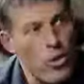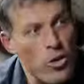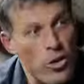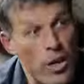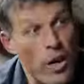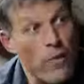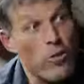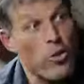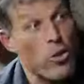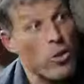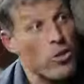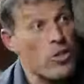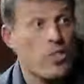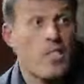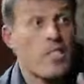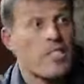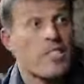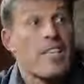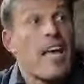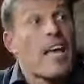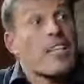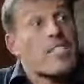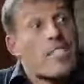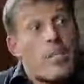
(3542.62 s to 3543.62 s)
your
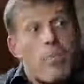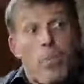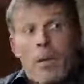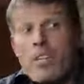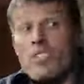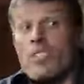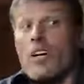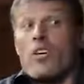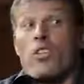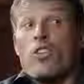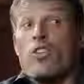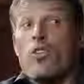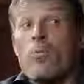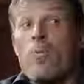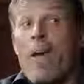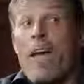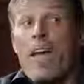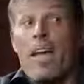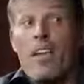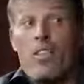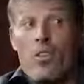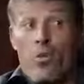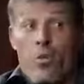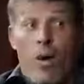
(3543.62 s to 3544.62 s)
success depends on you
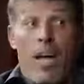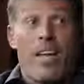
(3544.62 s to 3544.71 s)
making the right